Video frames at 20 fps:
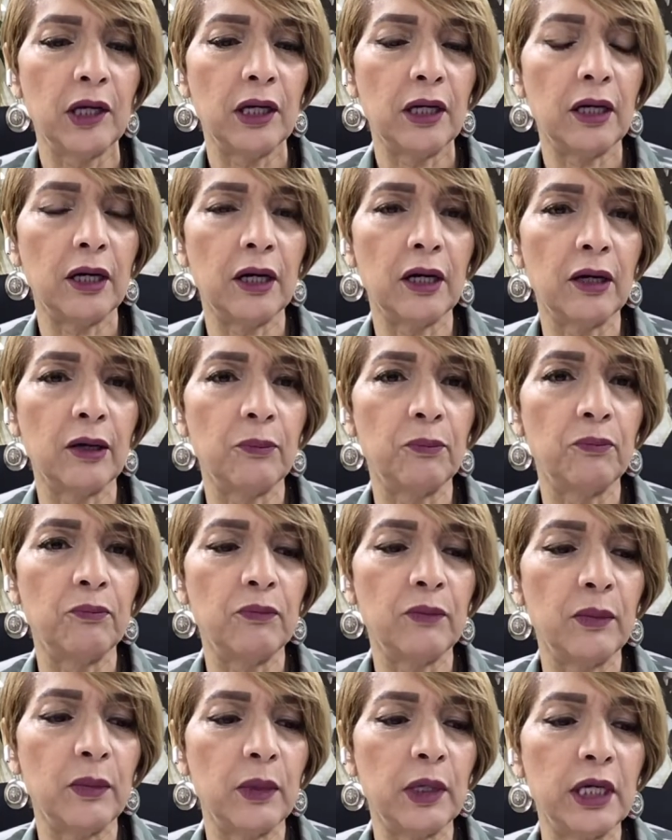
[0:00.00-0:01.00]
uh,
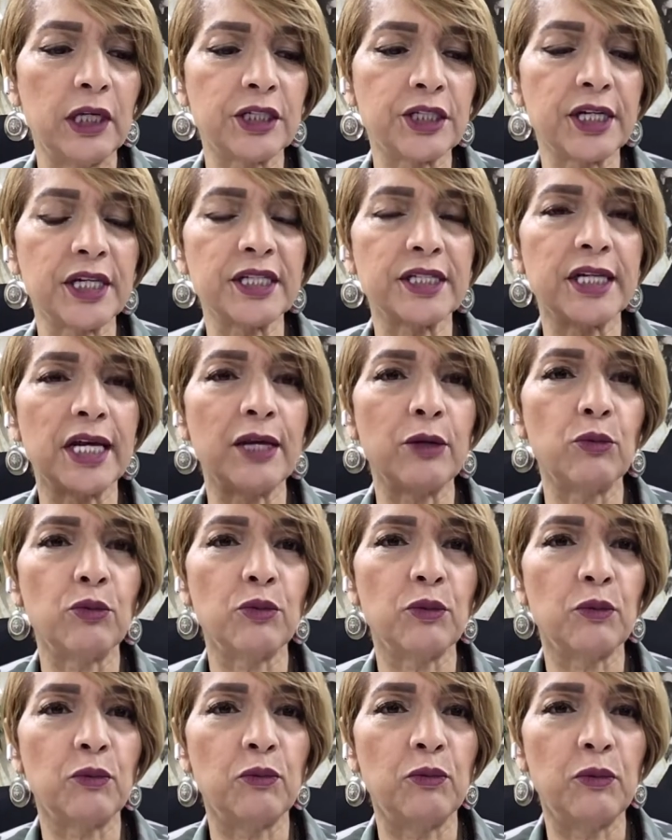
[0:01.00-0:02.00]
it says that
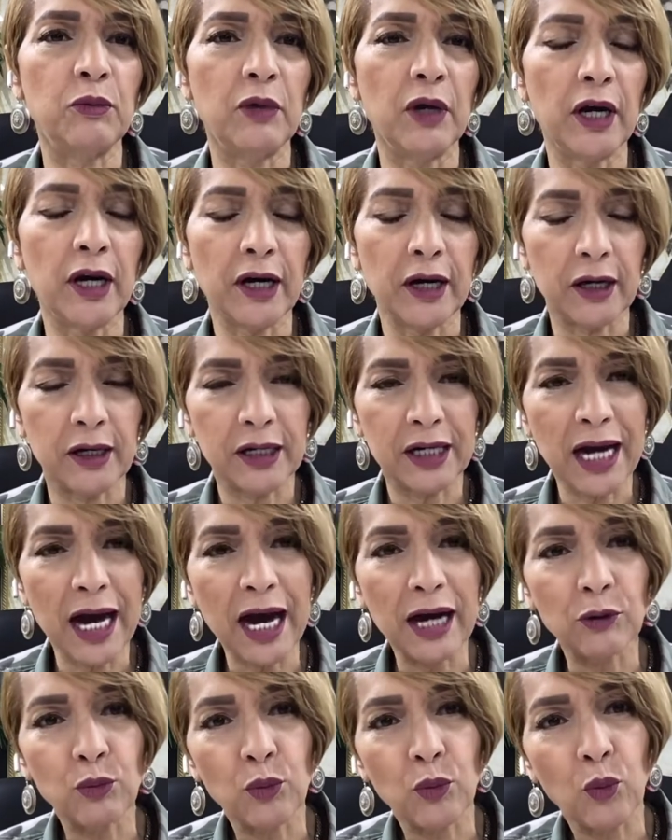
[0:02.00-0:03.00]
uh,
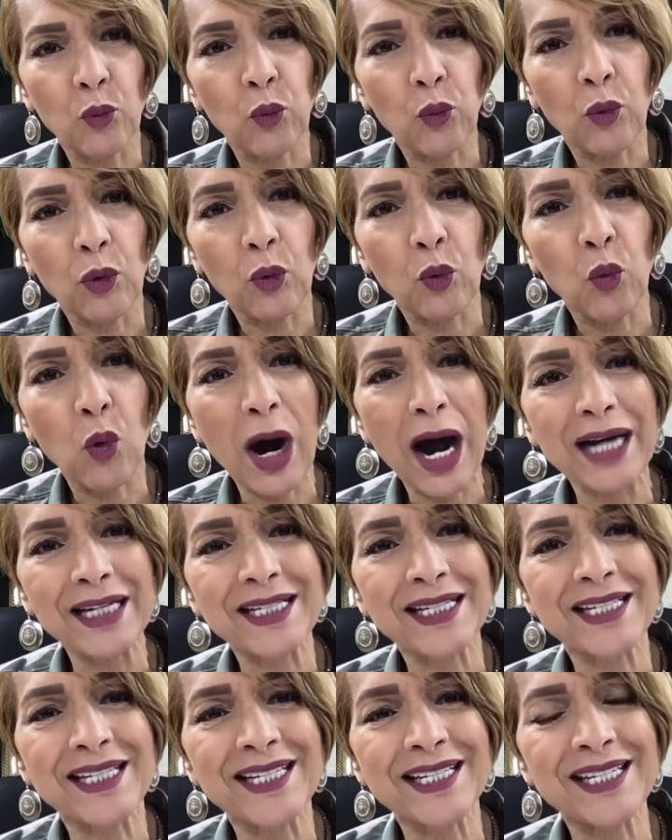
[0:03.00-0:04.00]
God
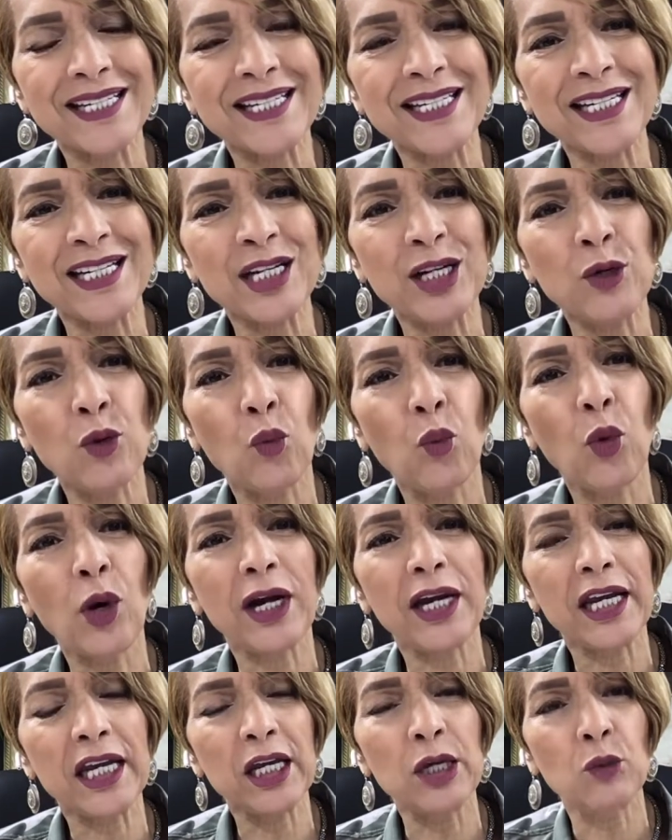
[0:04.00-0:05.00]
watched to see what
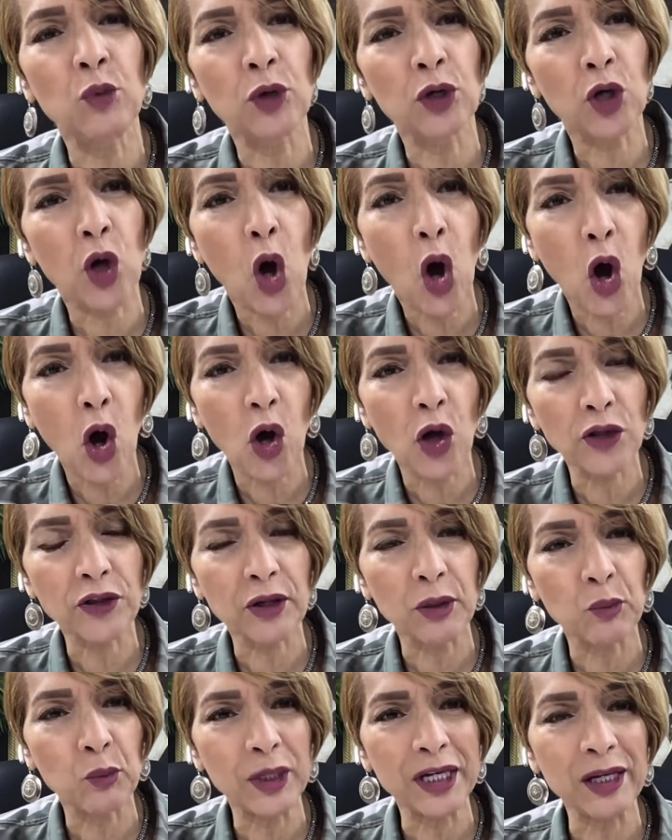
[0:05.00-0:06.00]
he would call
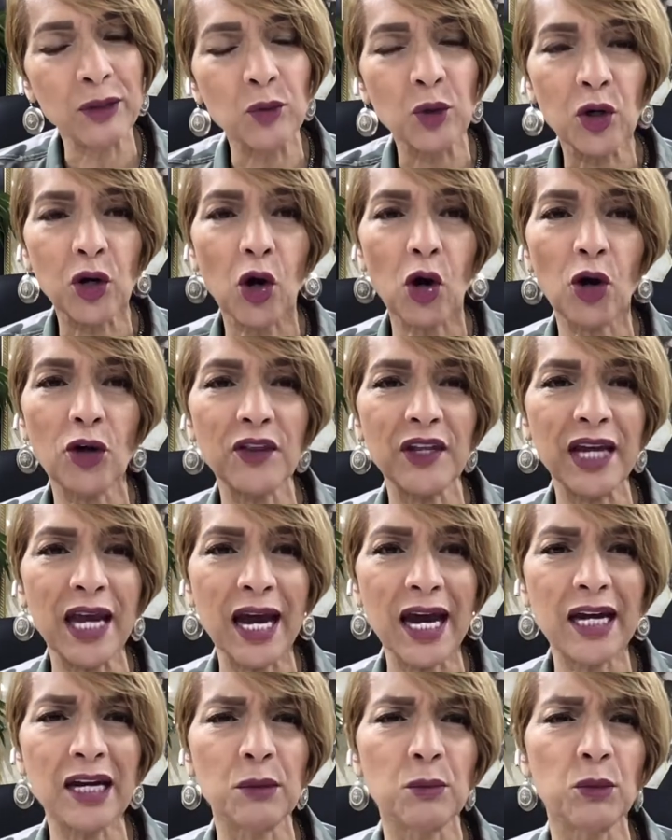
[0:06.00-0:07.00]
them, what he would call the
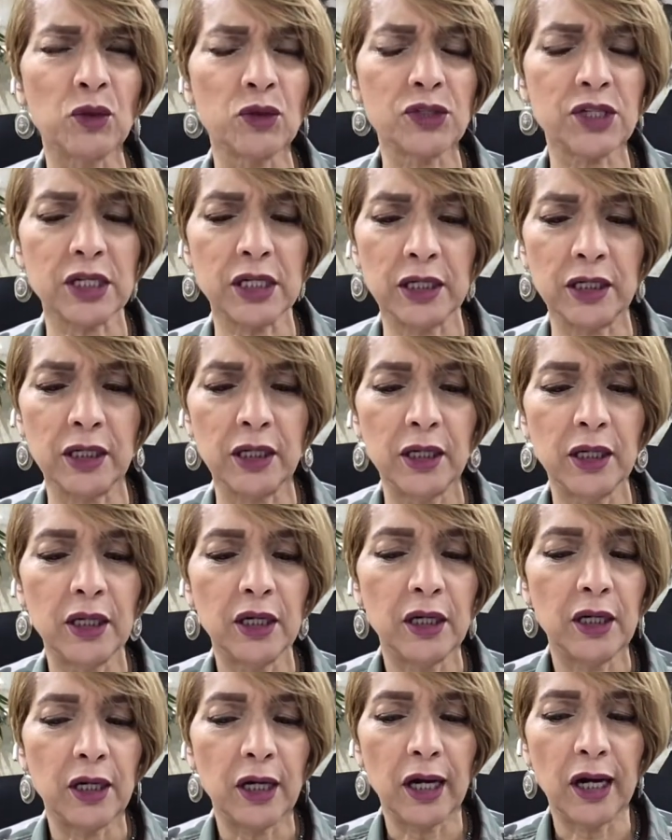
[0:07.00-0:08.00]
animals, and
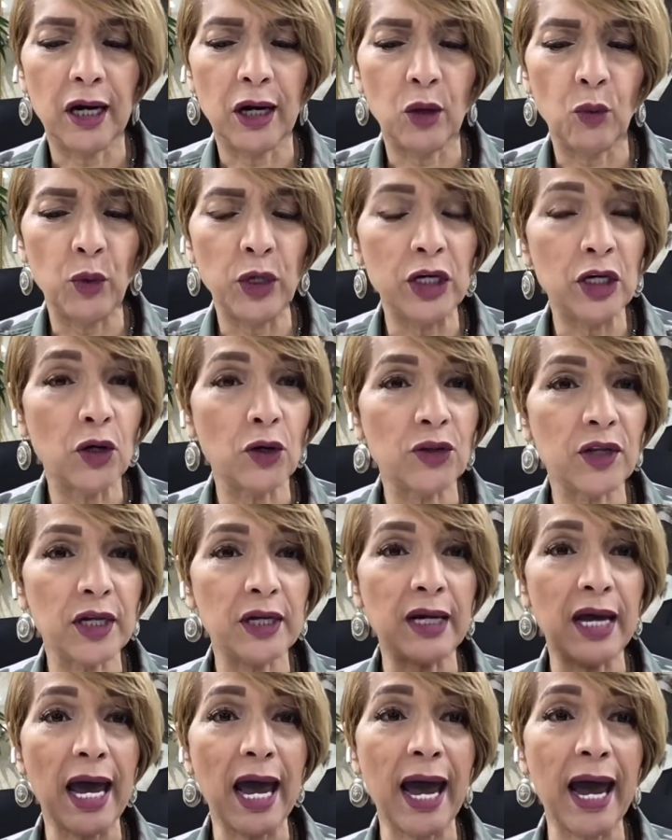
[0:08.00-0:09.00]
uh, we know that
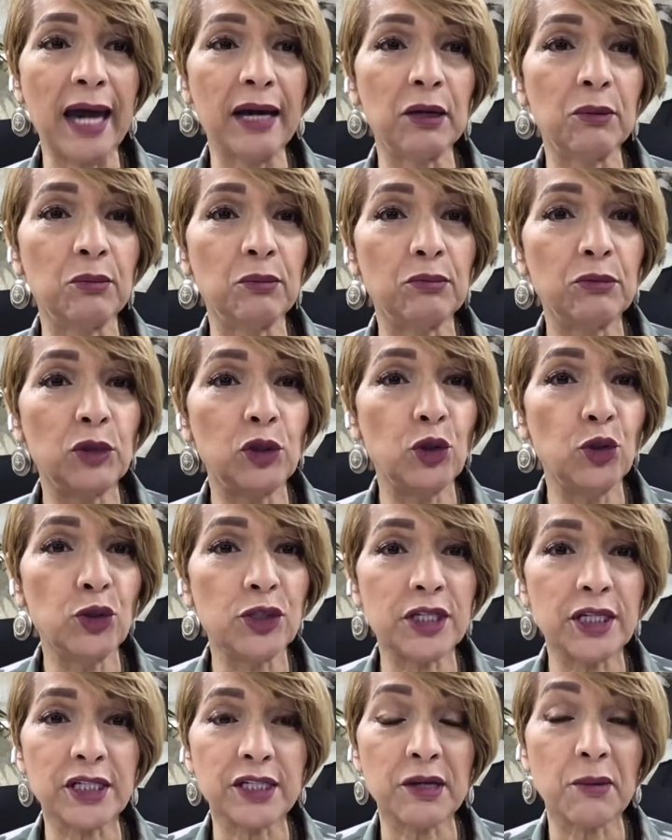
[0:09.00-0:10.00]
Adam used
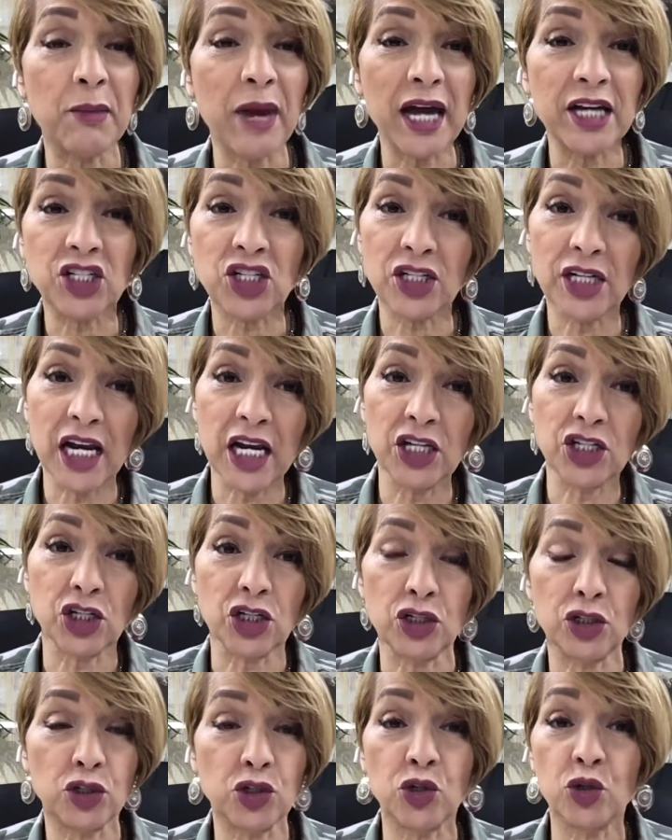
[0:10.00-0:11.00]
his
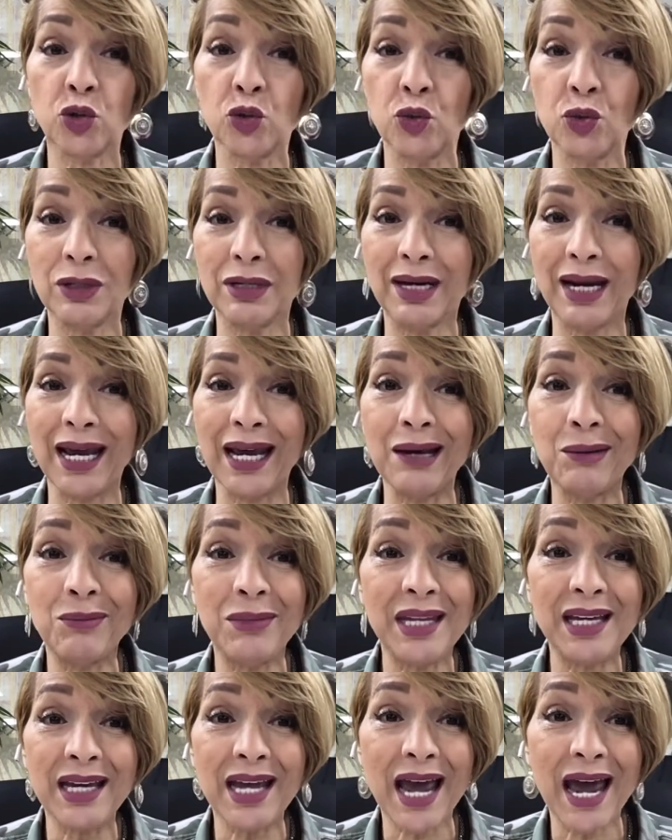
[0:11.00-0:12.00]
imagination to name
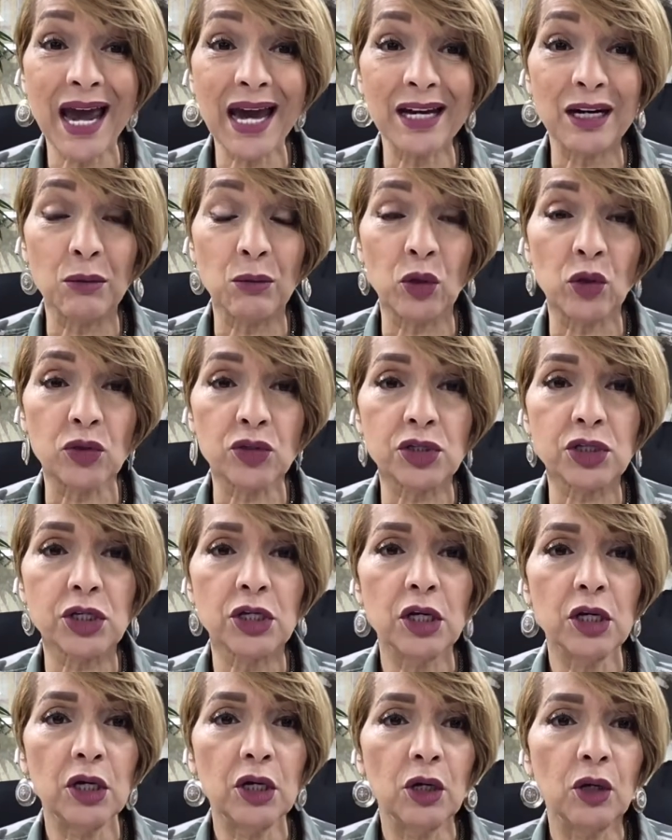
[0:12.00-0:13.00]
the animals.
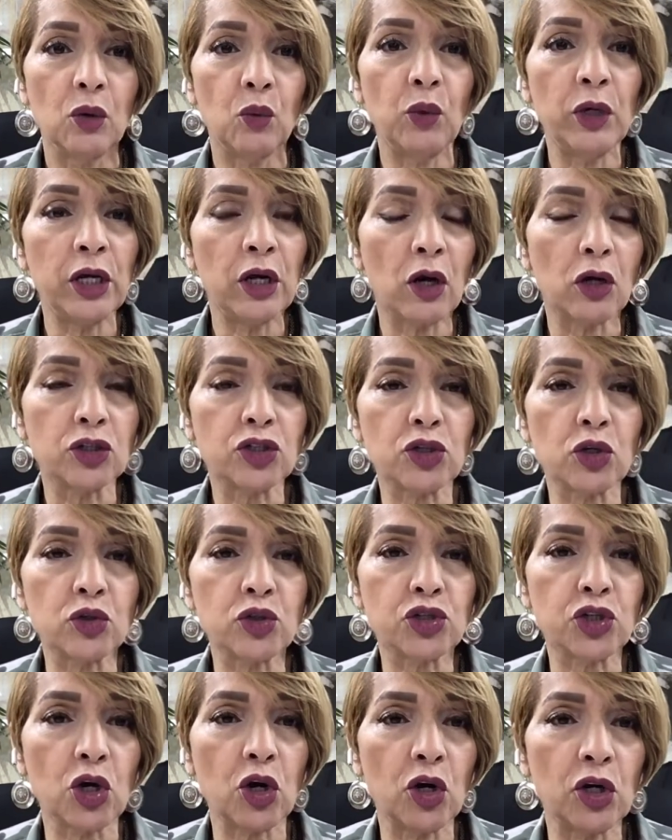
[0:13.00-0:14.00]
We also
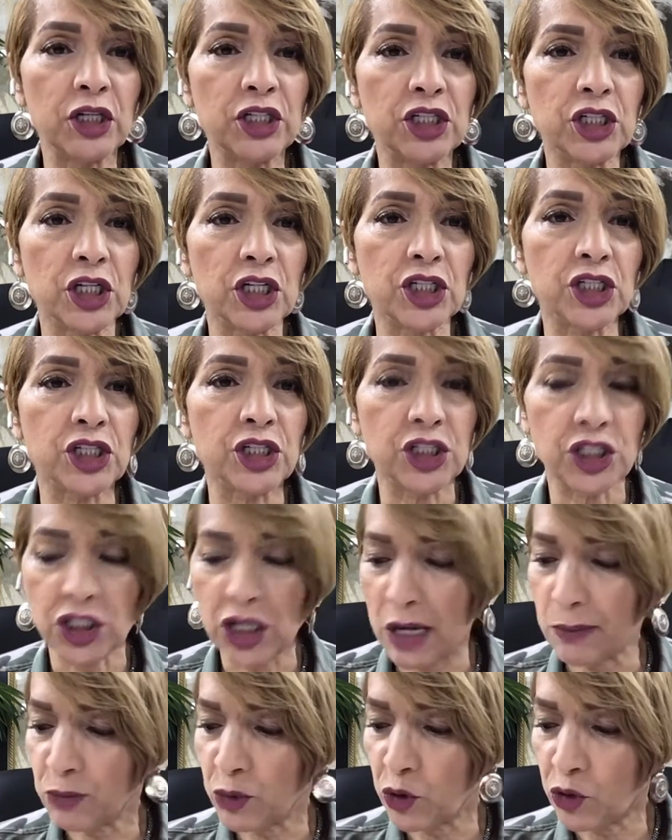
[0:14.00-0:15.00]
saw in Genesis
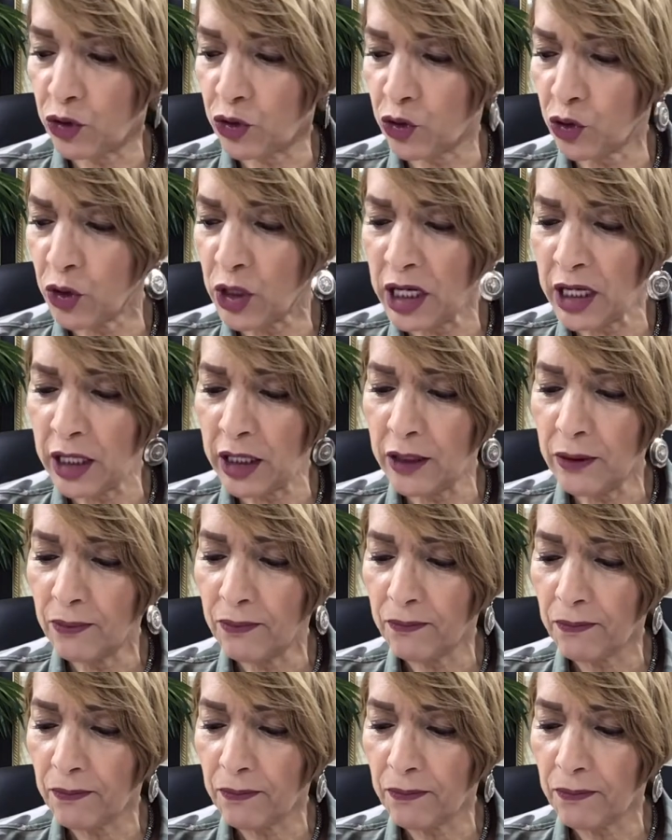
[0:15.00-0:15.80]
chapter 3,